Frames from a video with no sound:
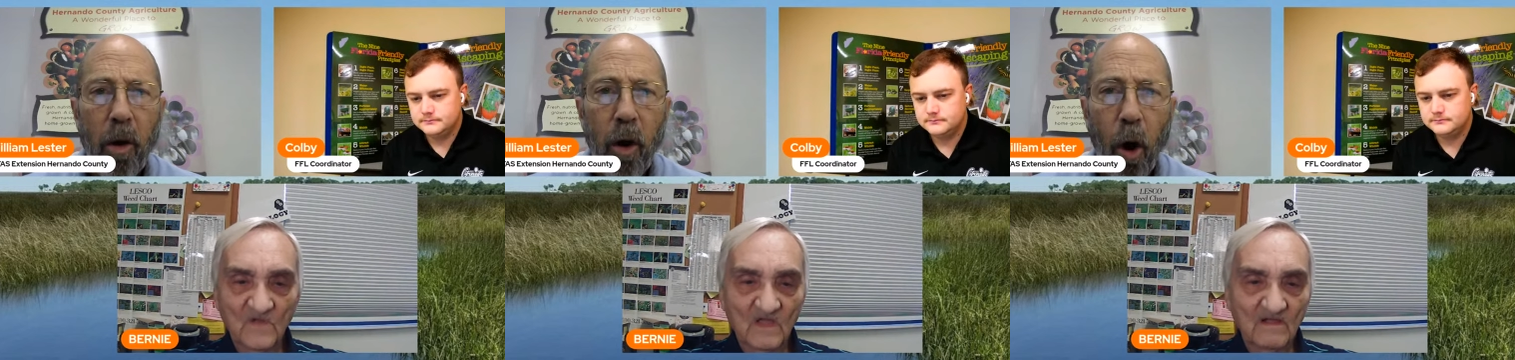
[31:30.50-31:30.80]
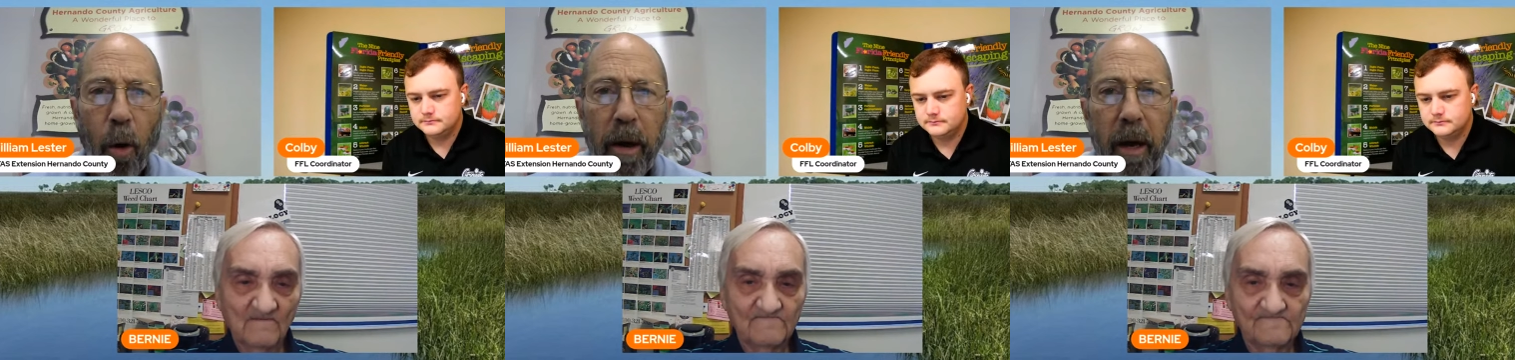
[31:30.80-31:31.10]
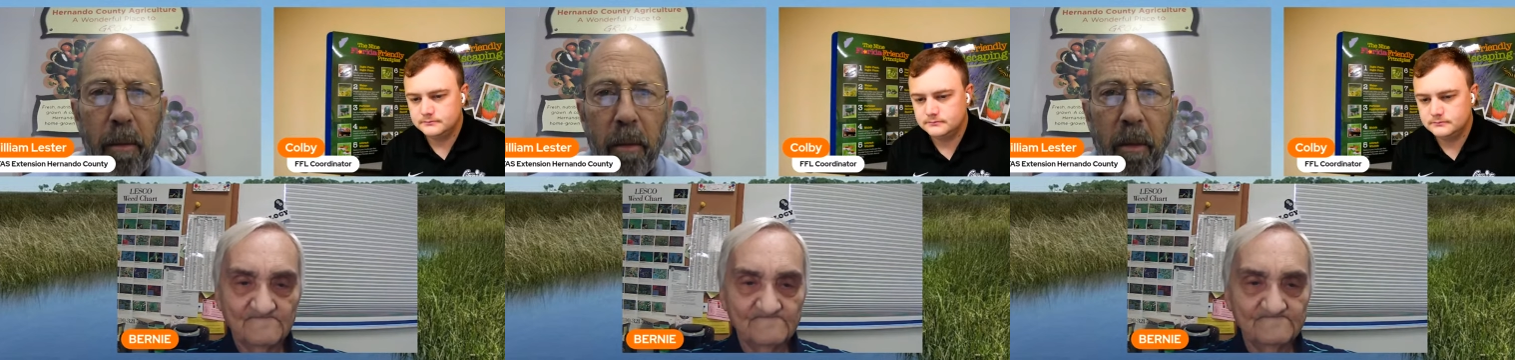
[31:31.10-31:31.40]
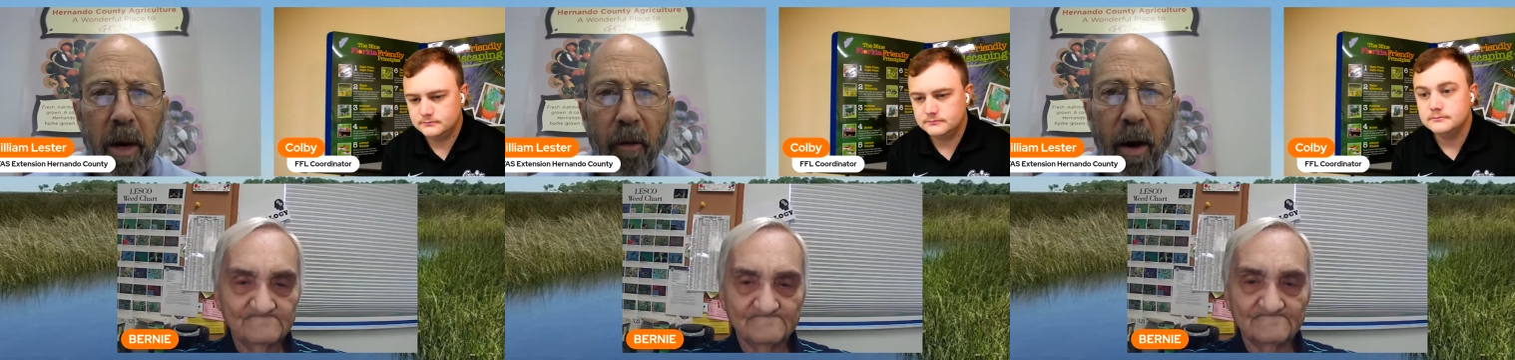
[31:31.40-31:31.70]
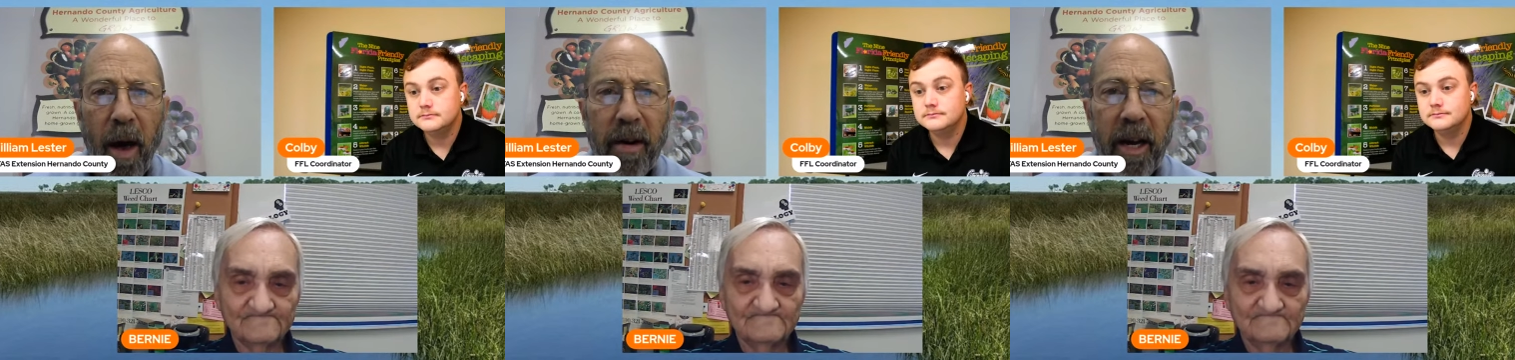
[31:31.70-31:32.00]
Speaker 1: Colby, you ever
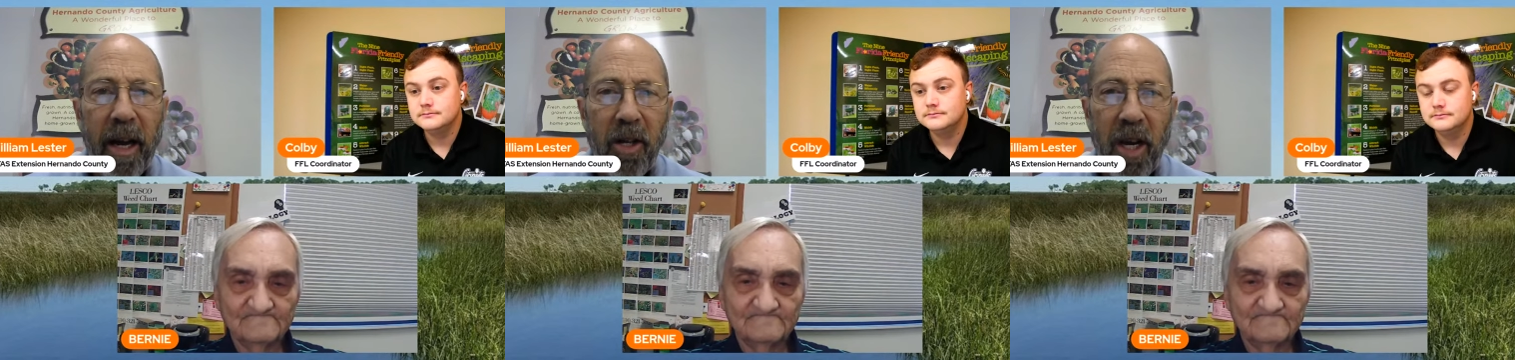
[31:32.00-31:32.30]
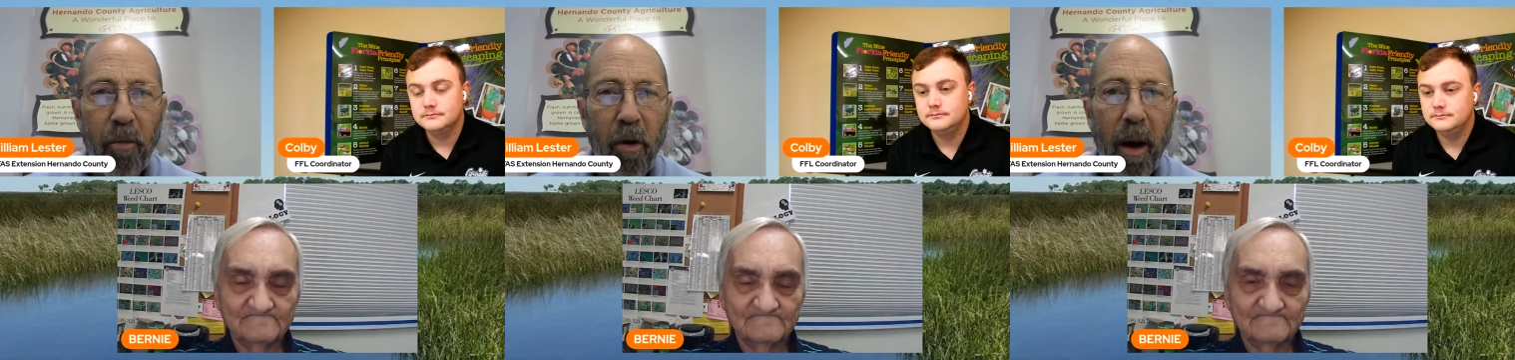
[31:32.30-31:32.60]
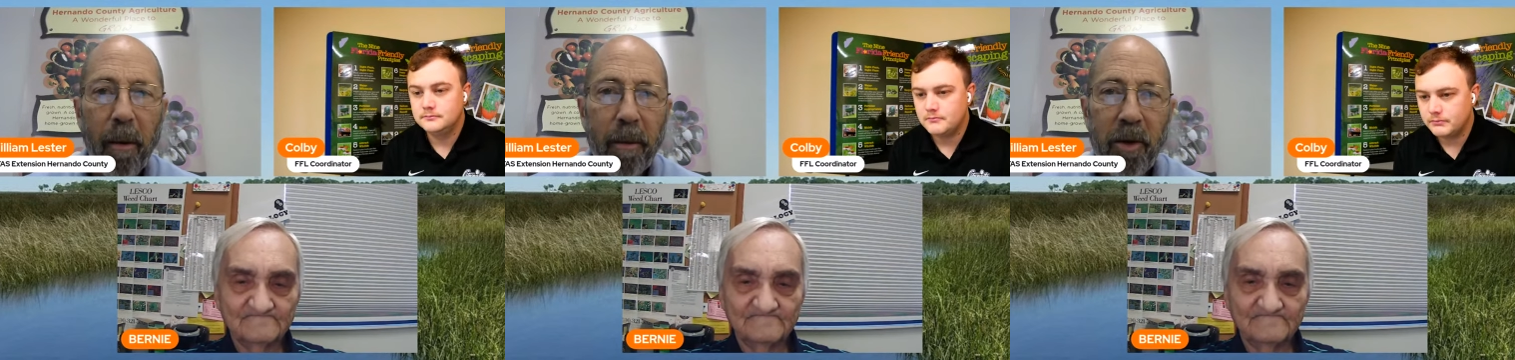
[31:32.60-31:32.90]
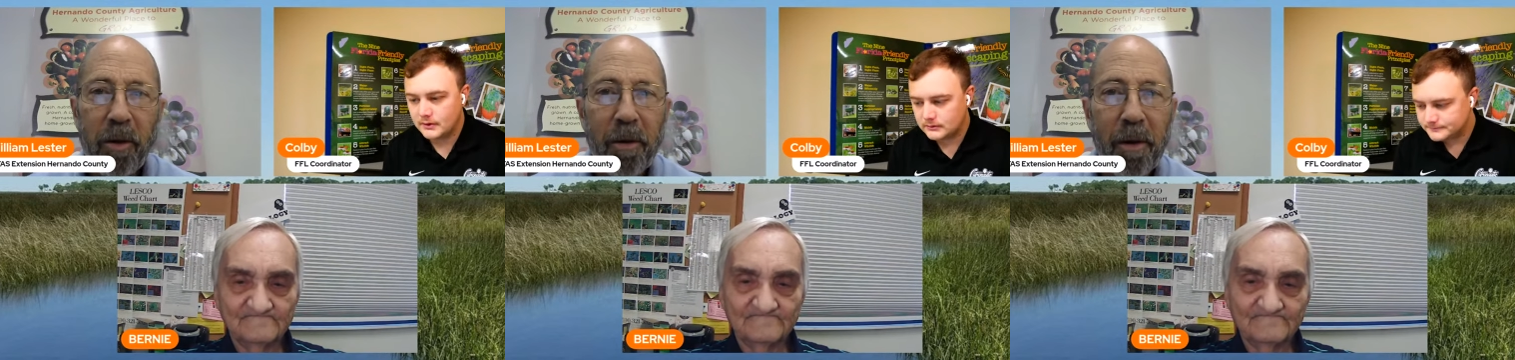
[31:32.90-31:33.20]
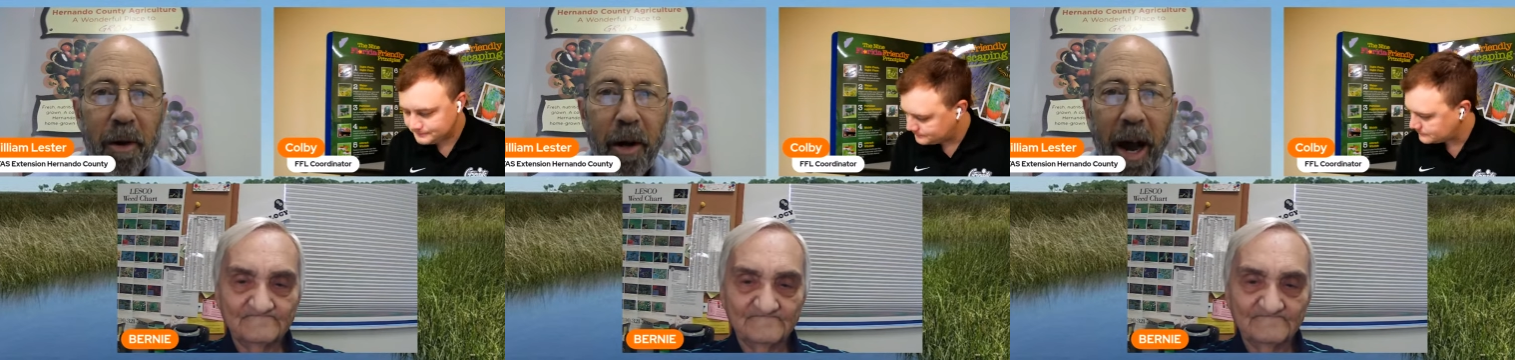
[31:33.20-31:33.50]
have any insect problems?
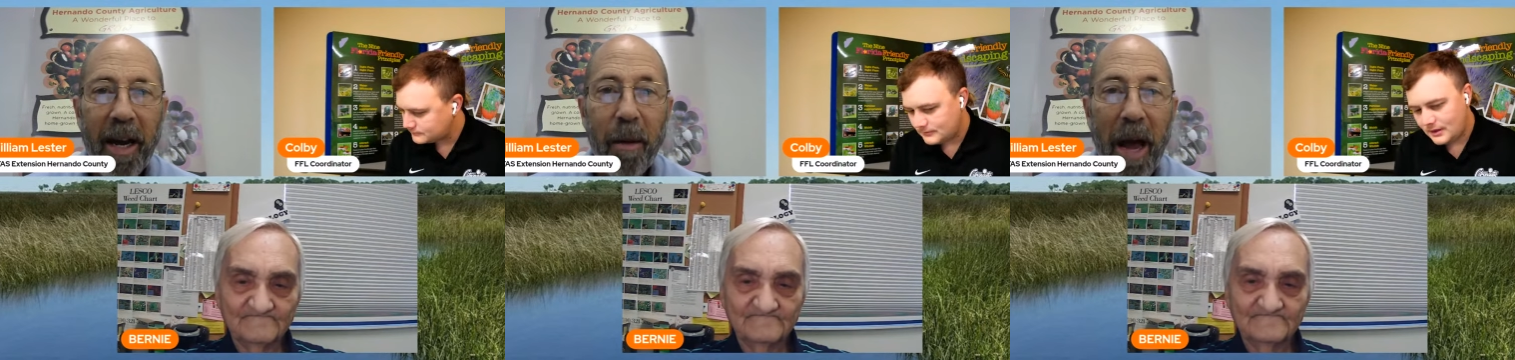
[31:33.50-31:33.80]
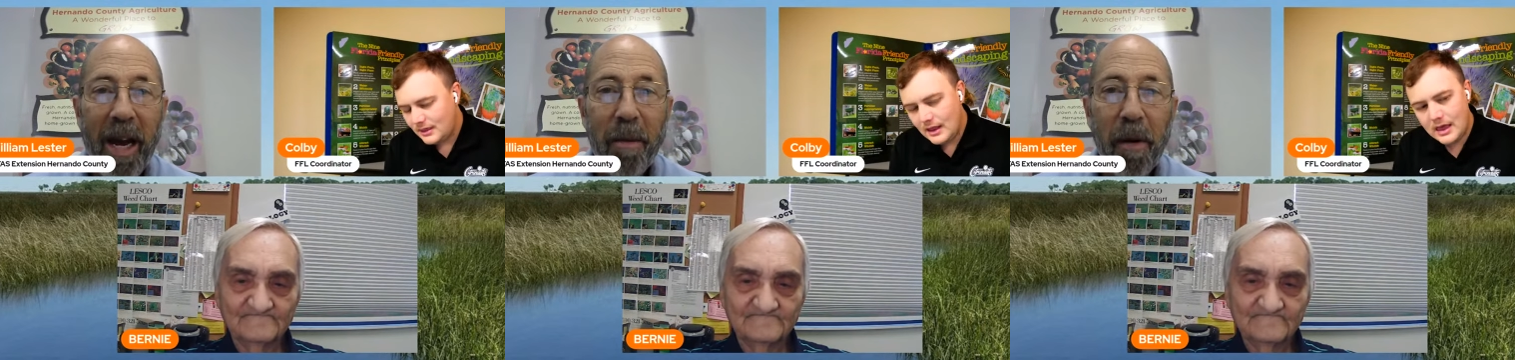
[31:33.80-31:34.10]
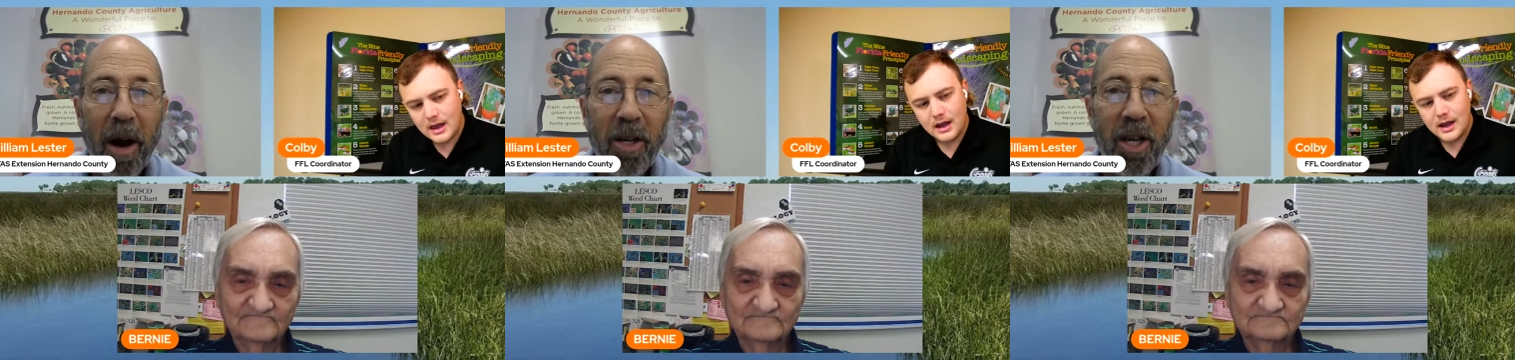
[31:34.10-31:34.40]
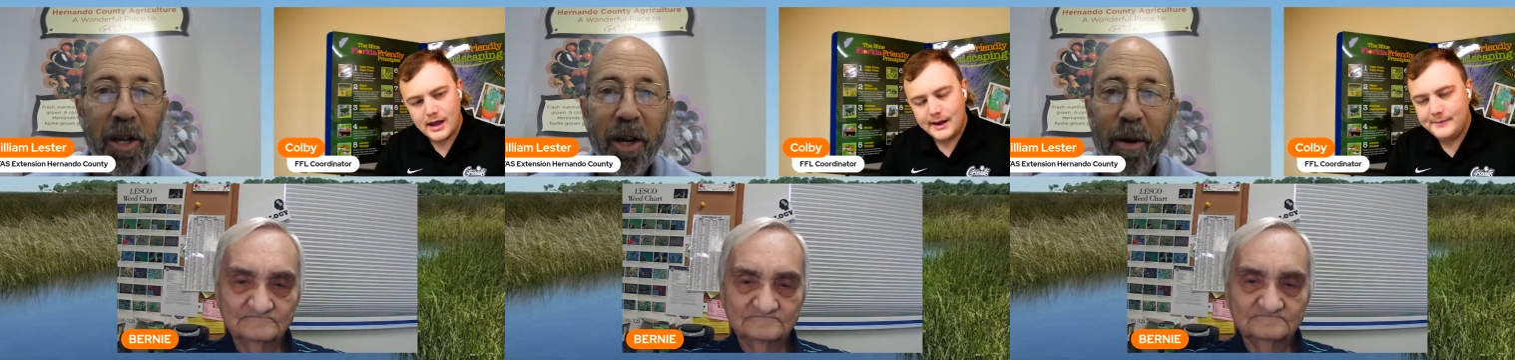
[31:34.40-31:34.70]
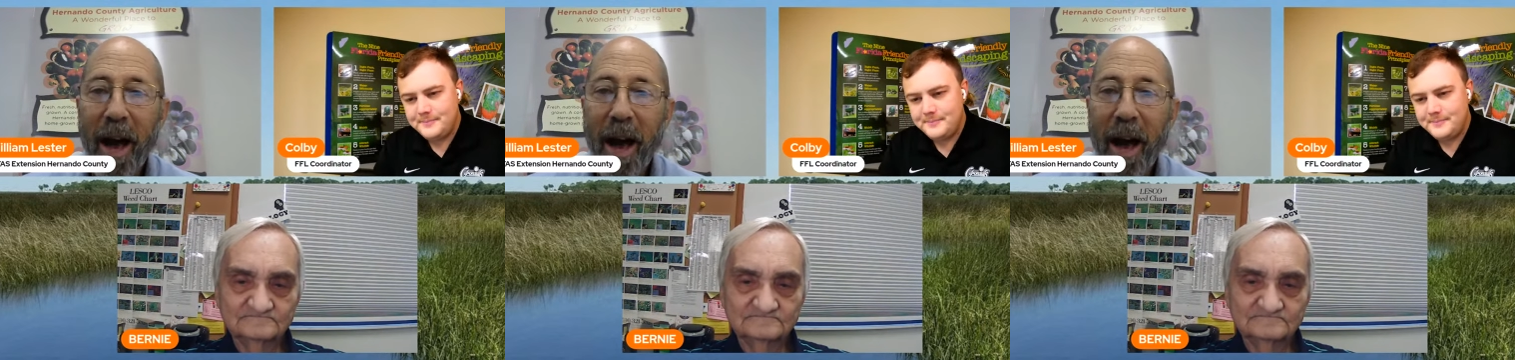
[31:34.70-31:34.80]
Any any bugs in the new